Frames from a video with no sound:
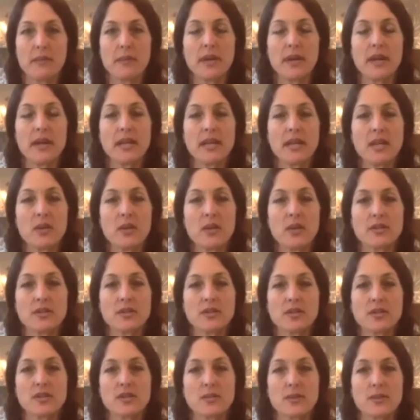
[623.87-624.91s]
but any
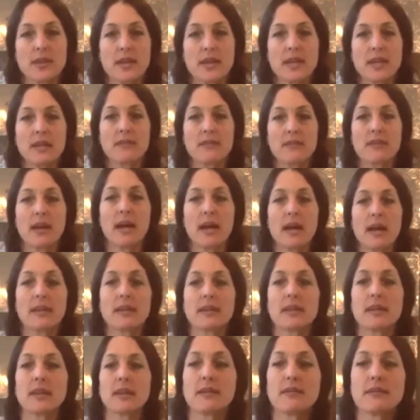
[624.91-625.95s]
questions with any of that
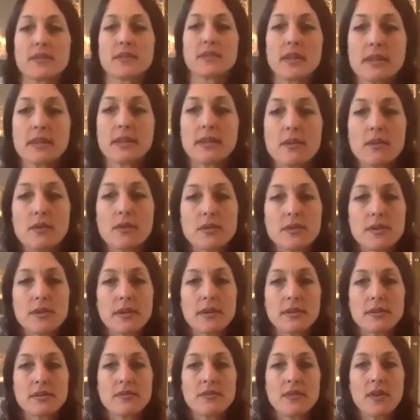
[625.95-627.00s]
I've said
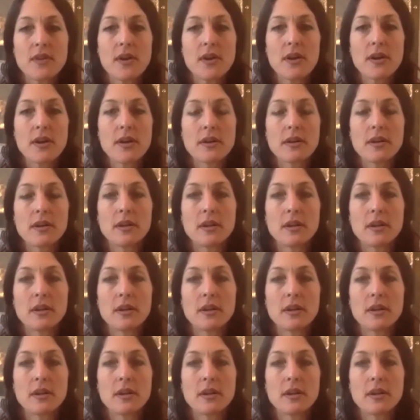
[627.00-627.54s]
thus far,